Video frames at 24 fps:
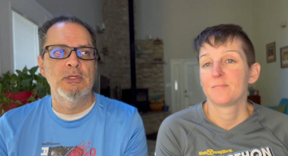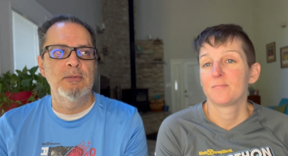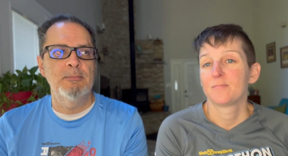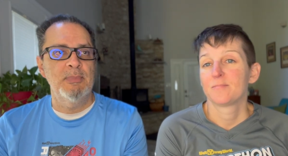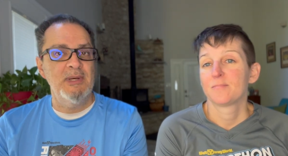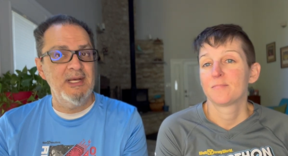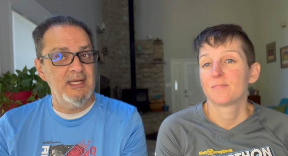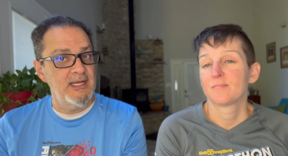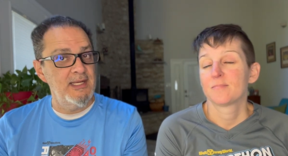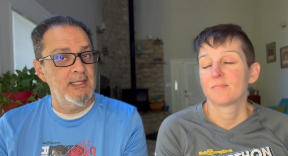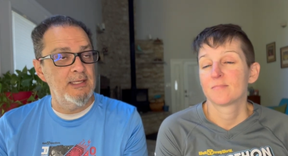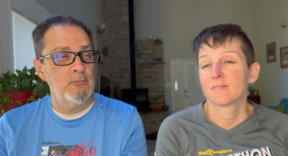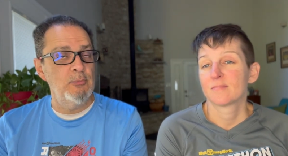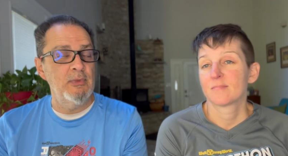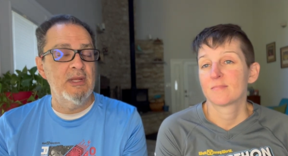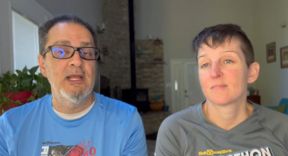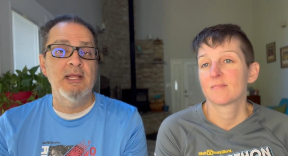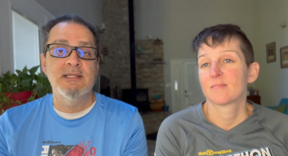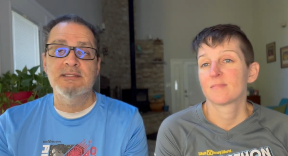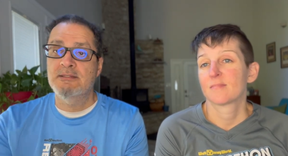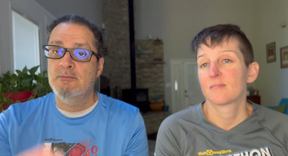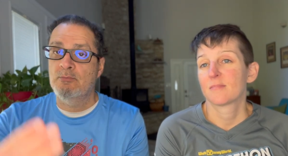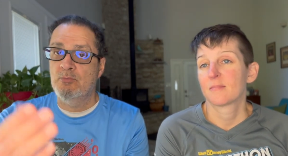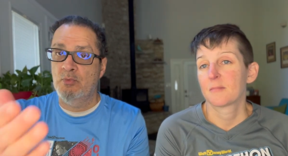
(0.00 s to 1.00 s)
Speaker 1: But we got
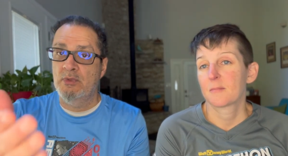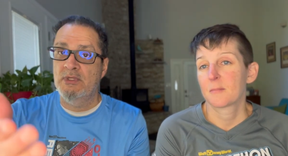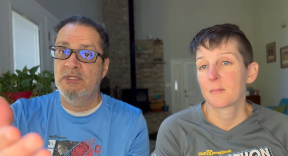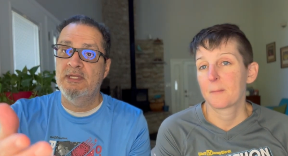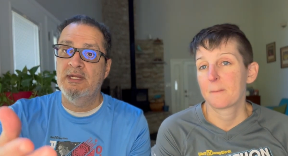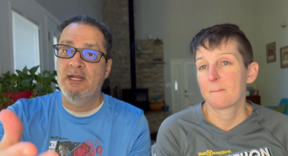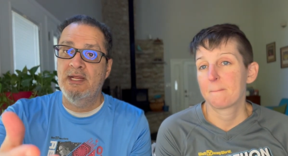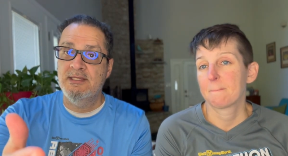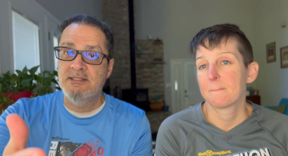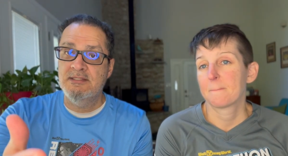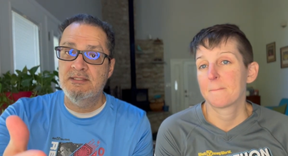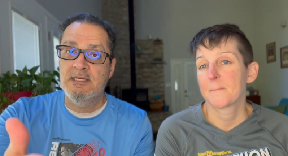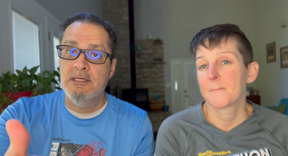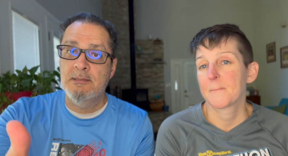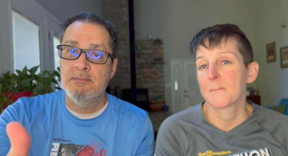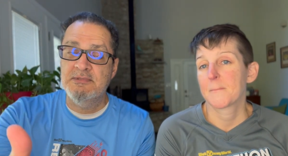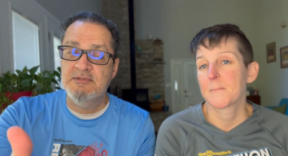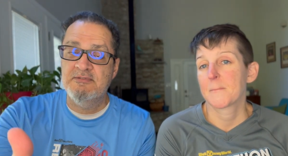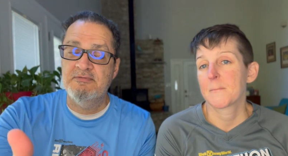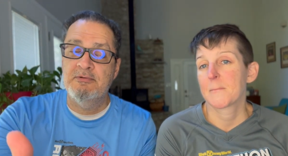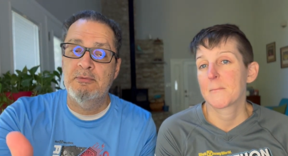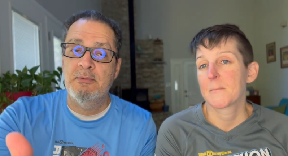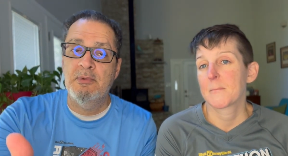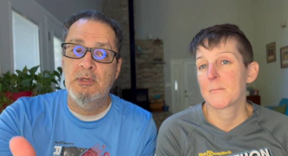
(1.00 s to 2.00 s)
some really nice tips
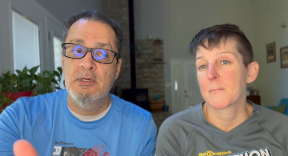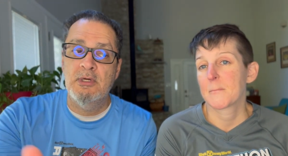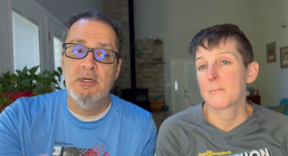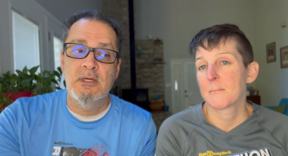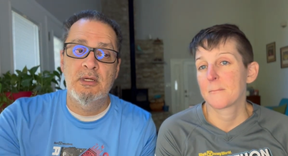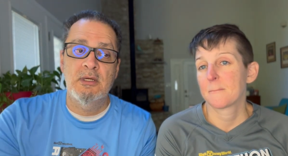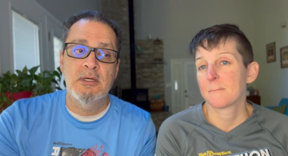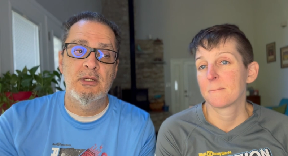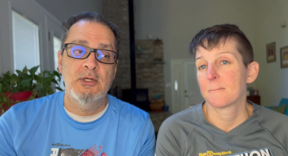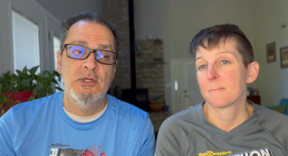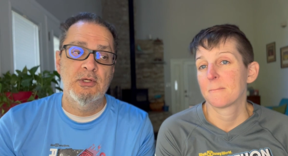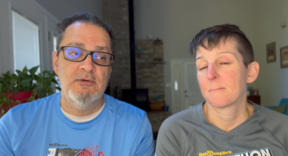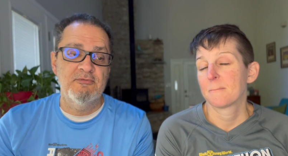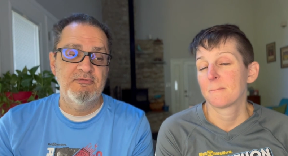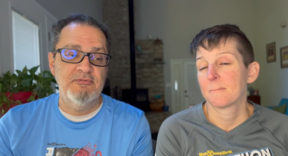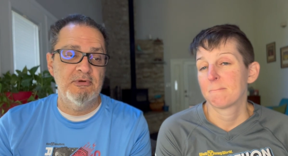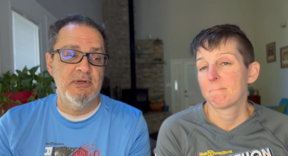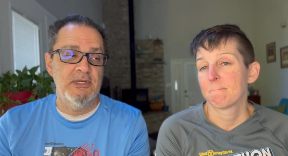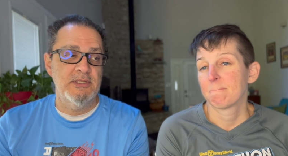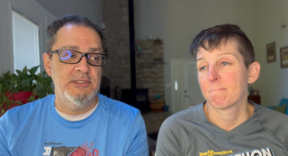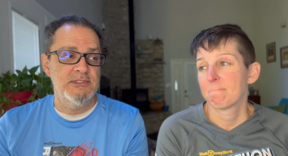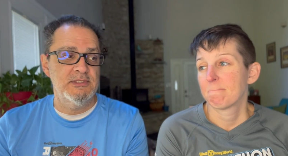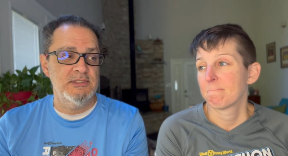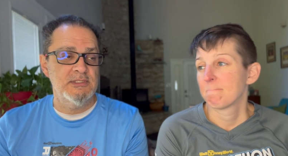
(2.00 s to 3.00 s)
from our, our good
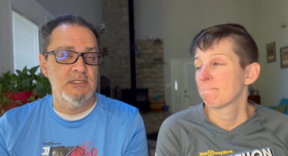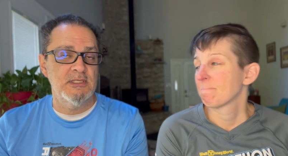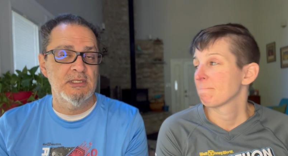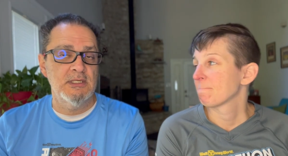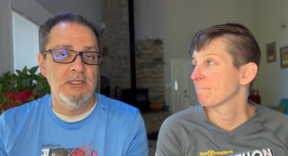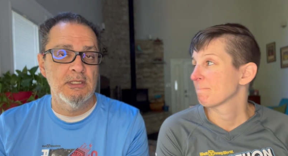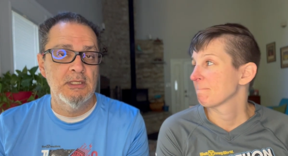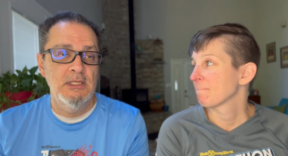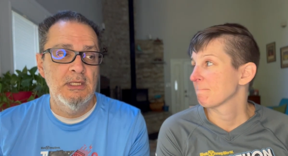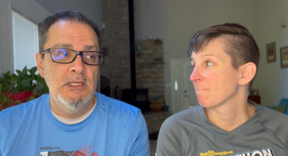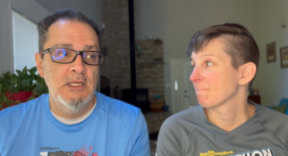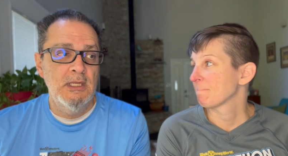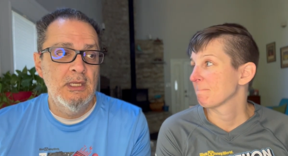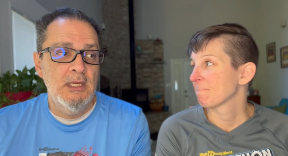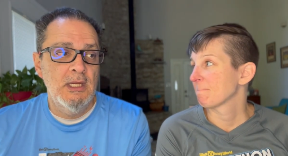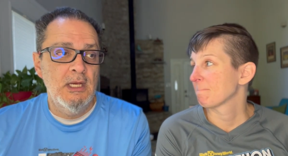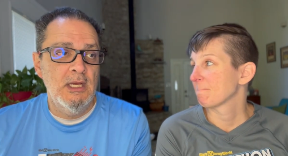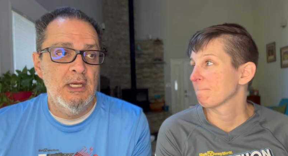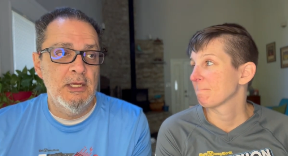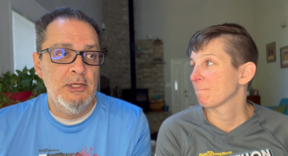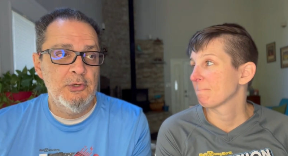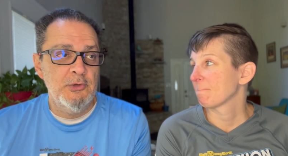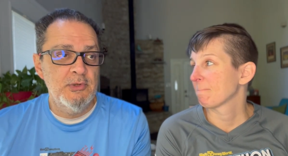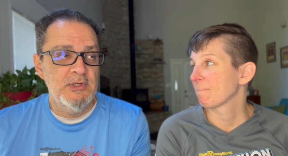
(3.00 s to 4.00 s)
friends, uh,
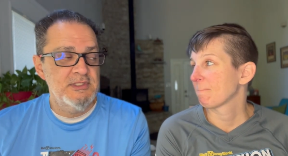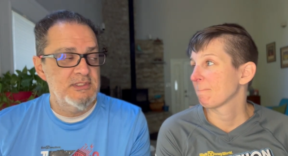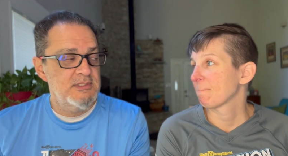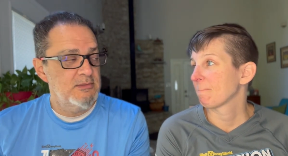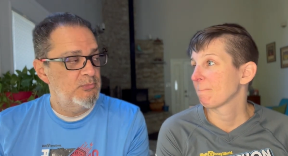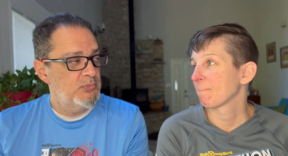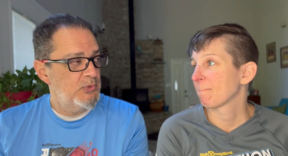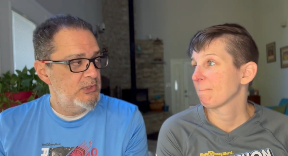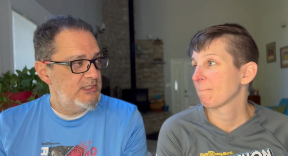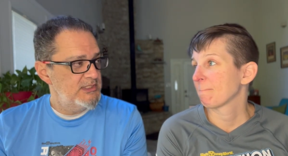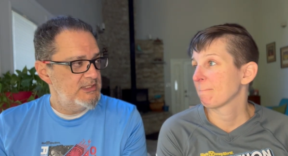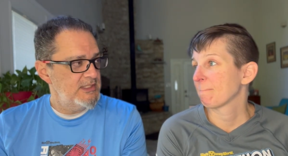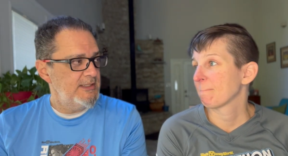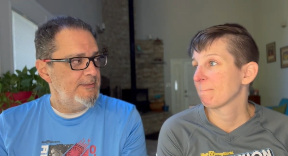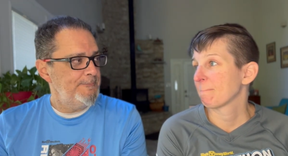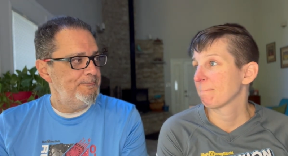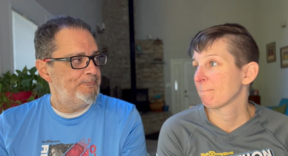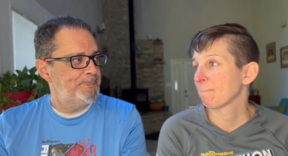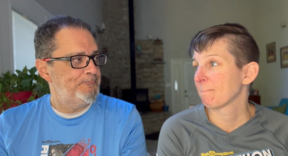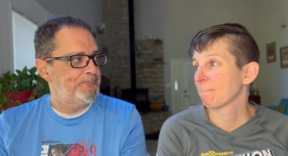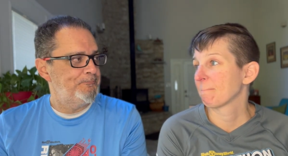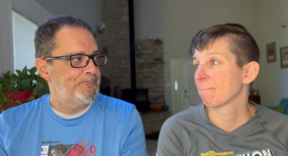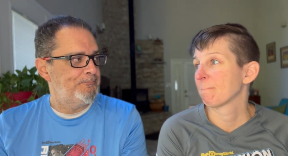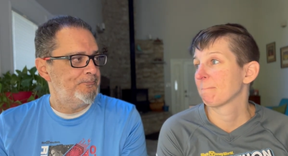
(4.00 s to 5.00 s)
uh, Chris and Breezy,
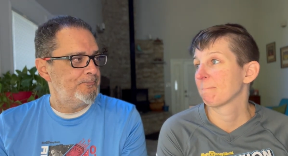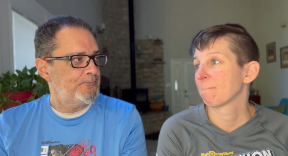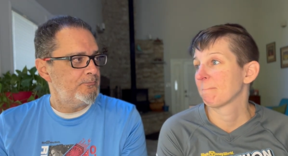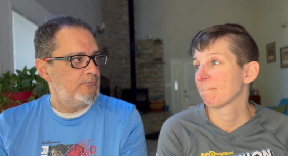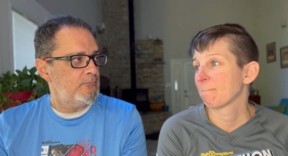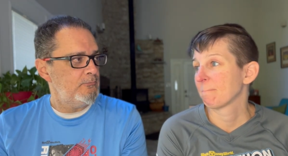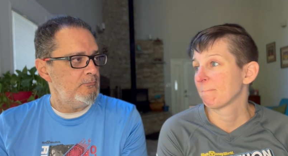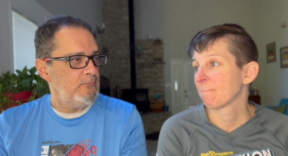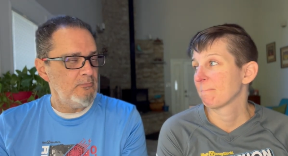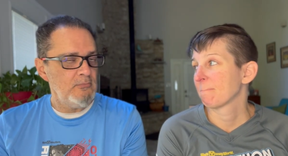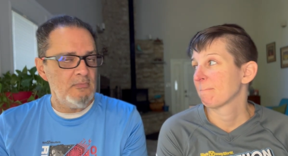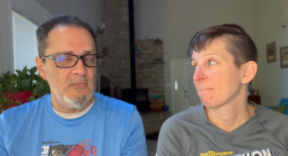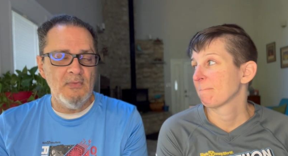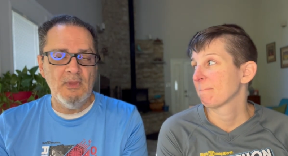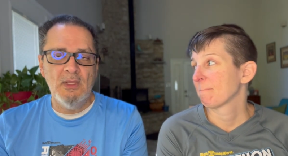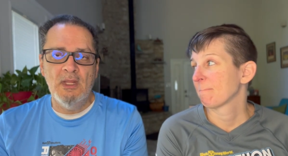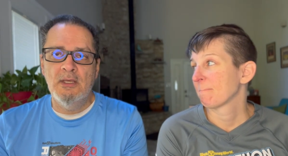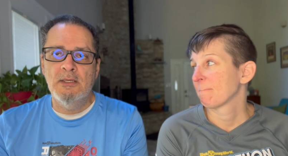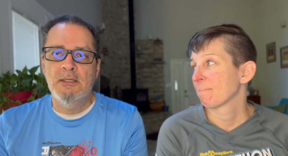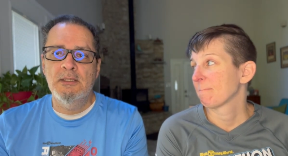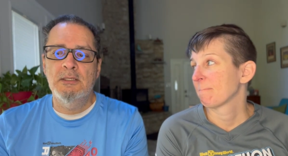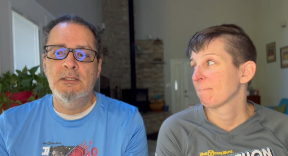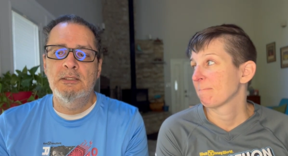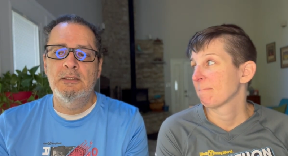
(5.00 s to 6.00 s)
mm.
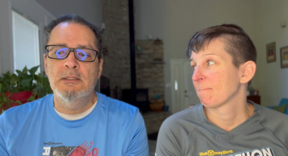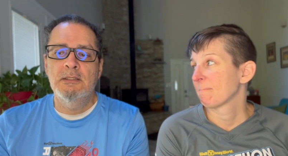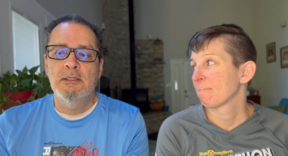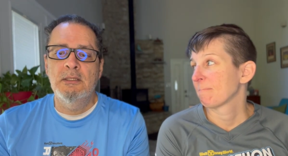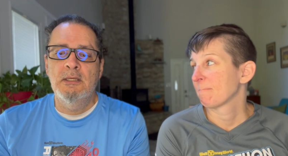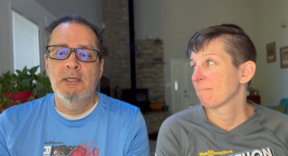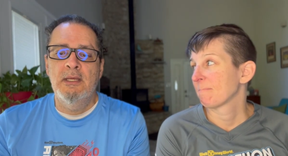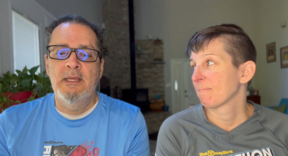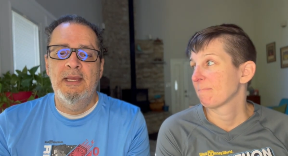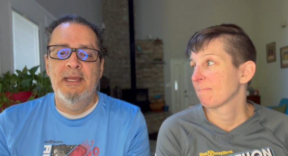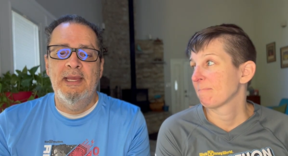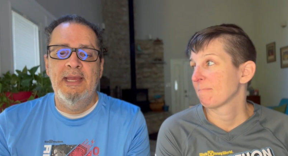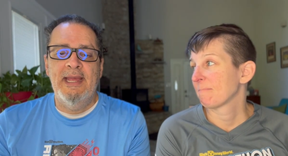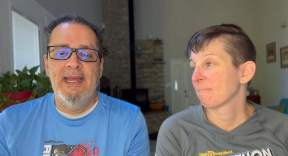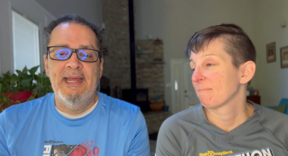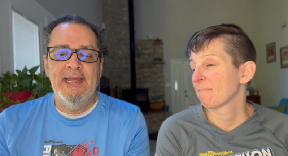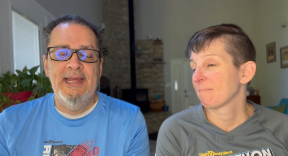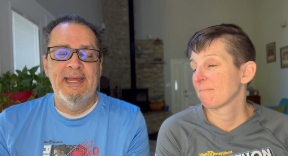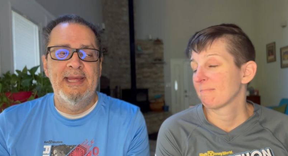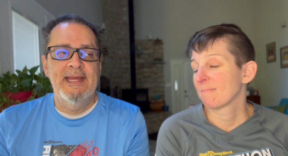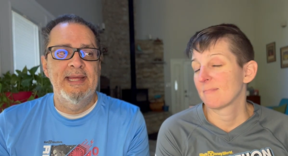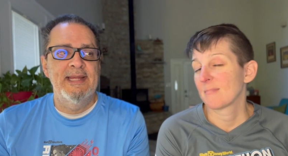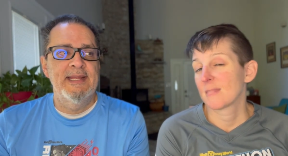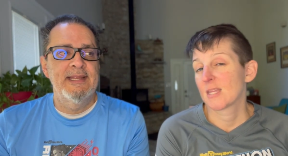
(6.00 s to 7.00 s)
uh,
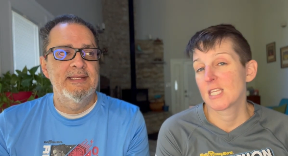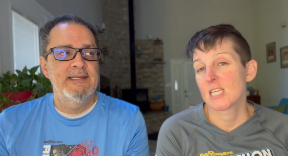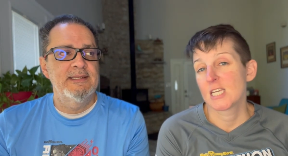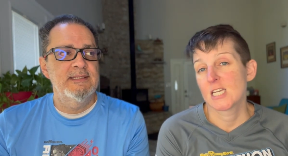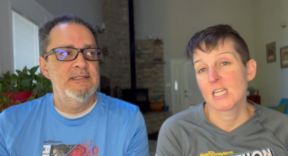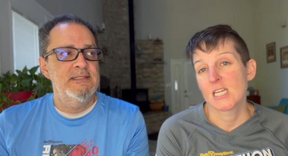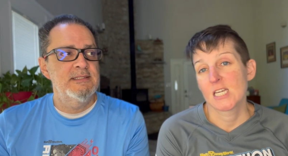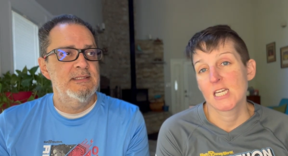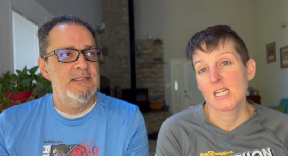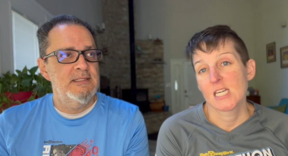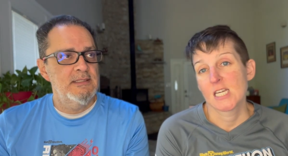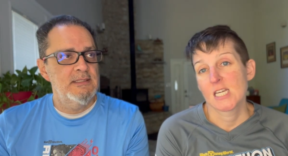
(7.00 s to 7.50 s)
and